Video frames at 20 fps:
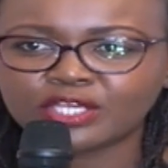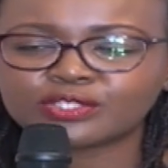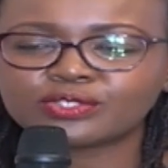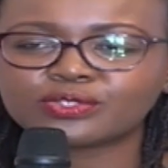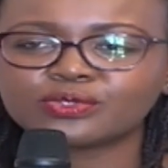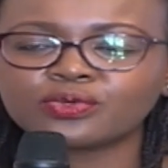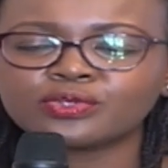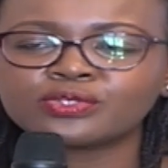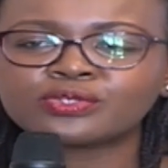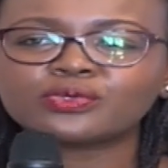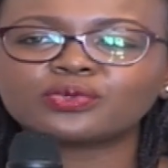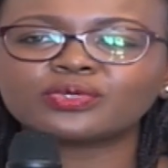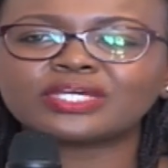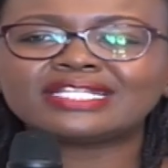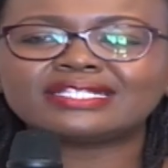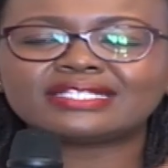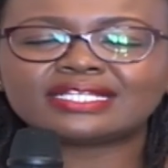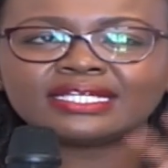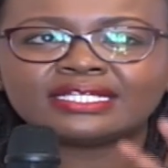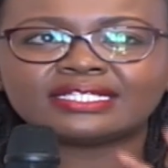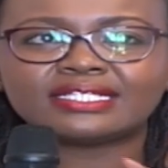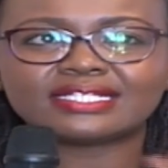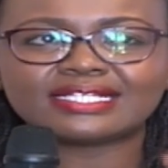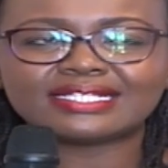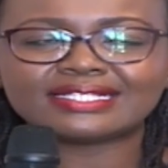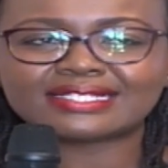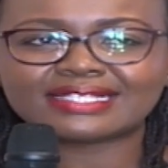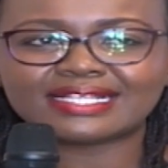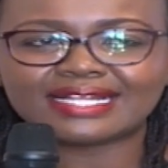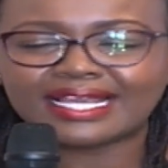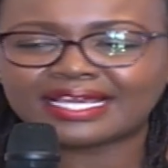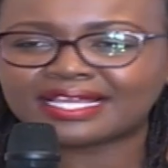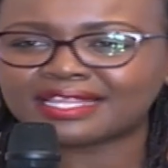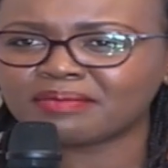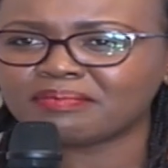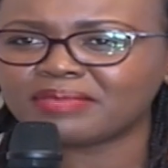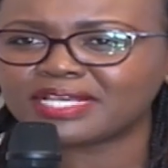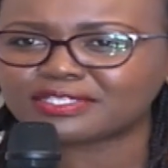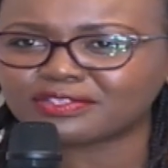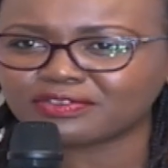So it's like the
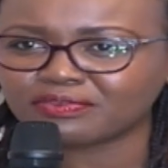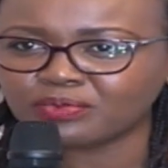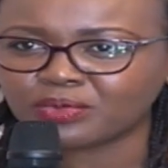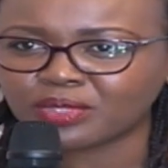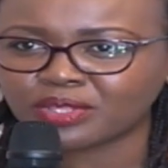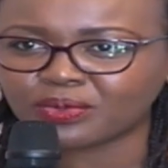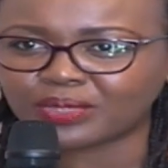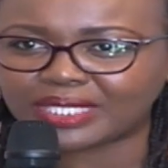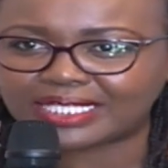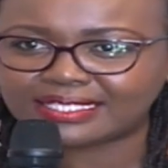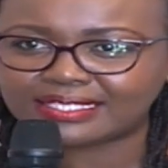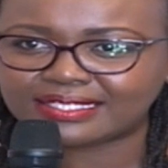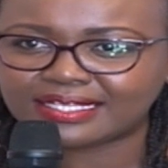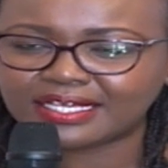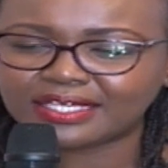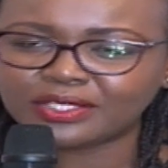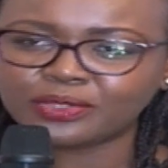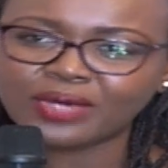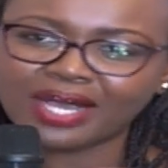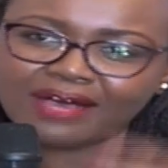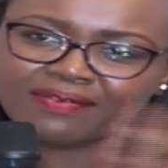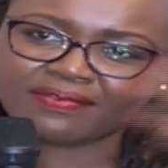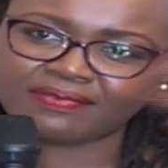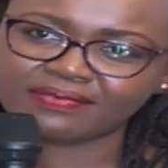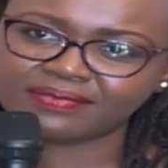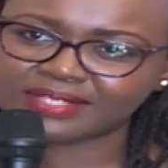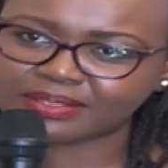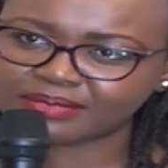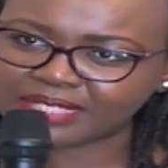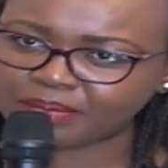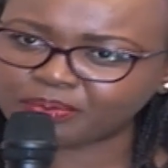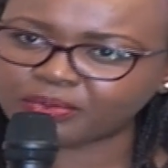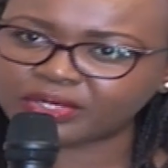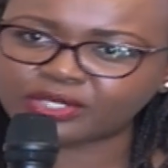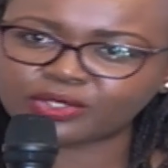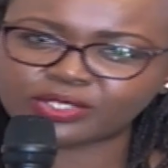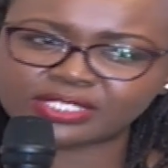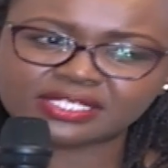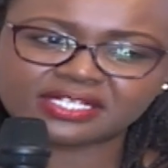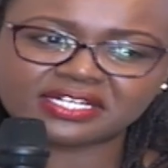best of both worlds. You have someone
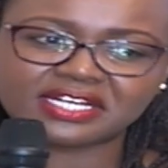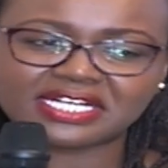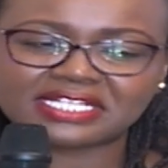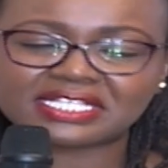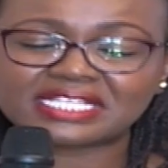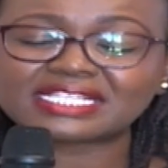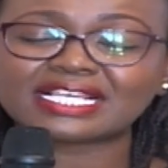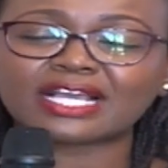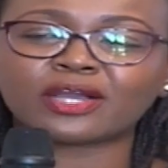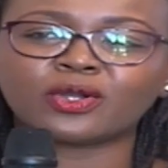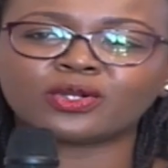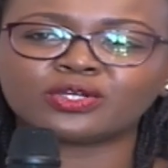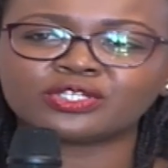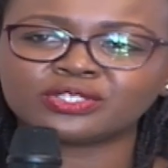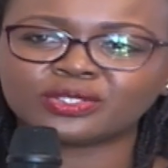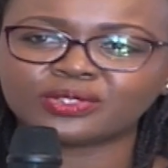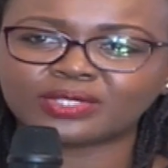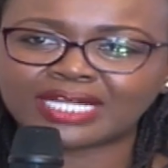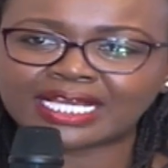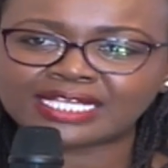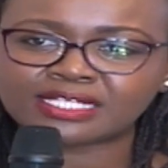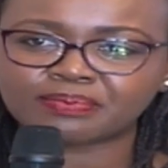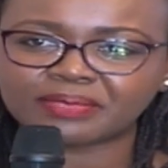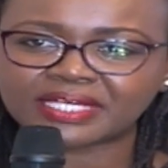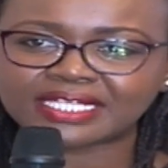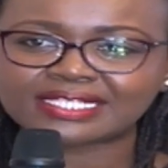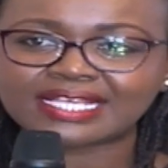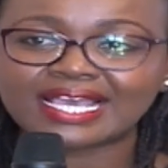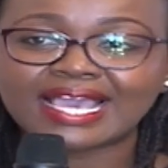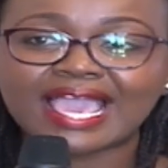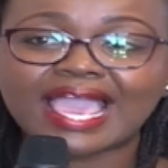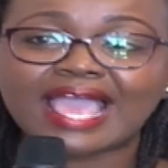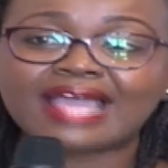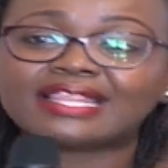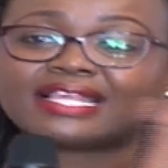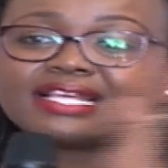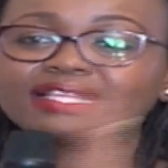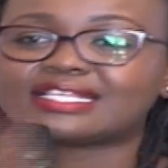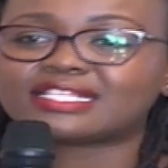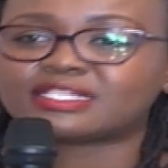considering the psychological aspects and
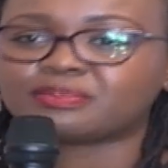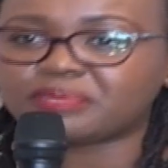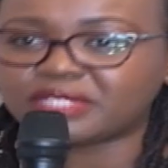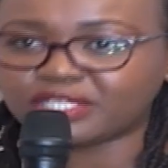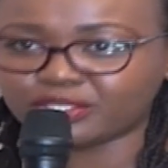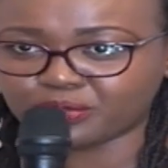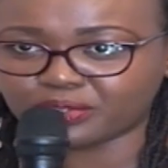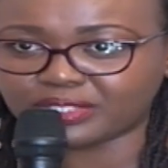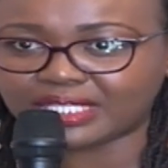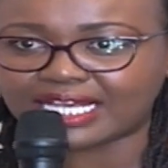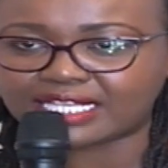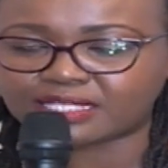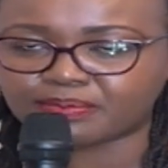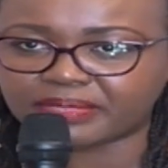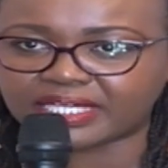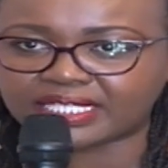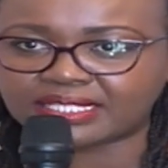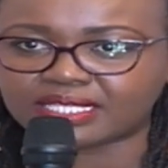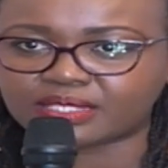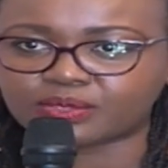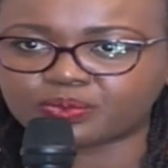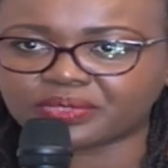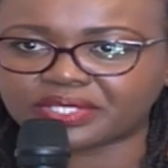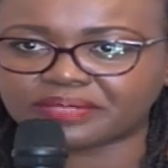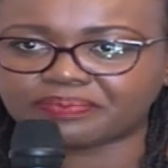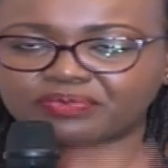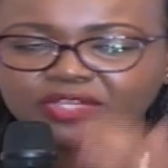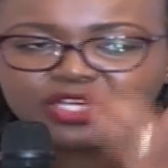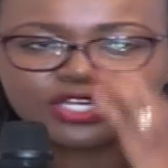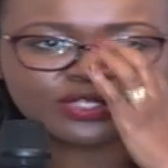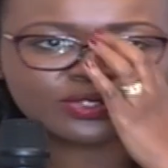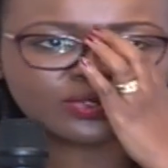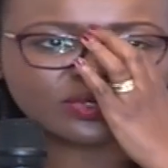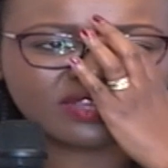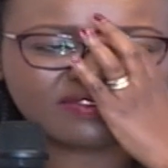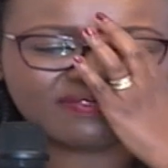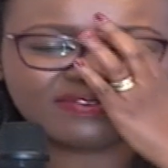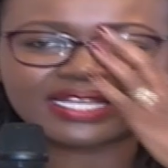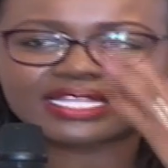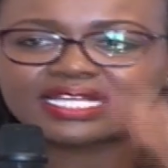then the spiritual aspects as well. So the
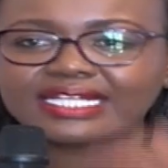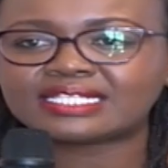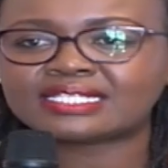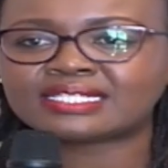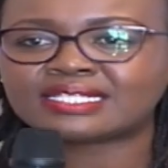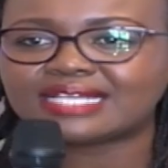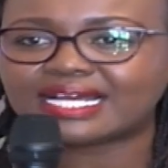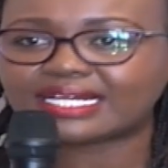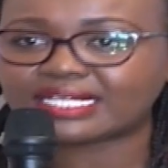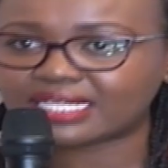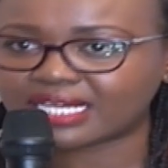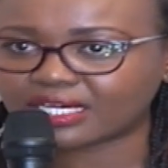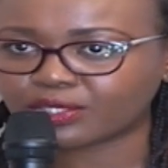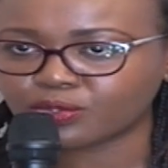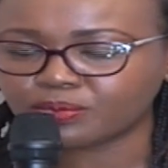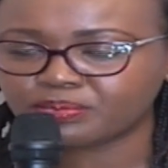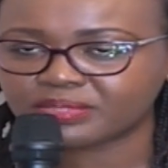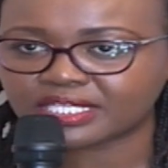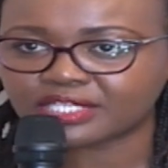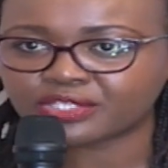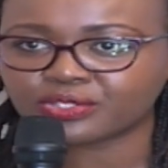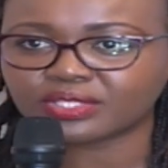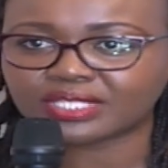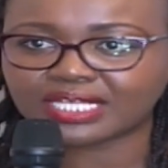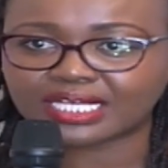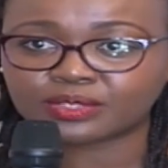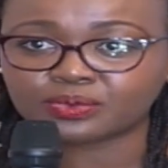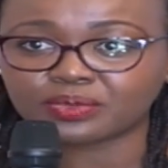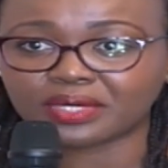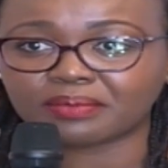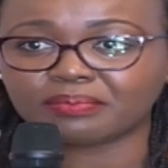fact that it's done in a group session, that's one.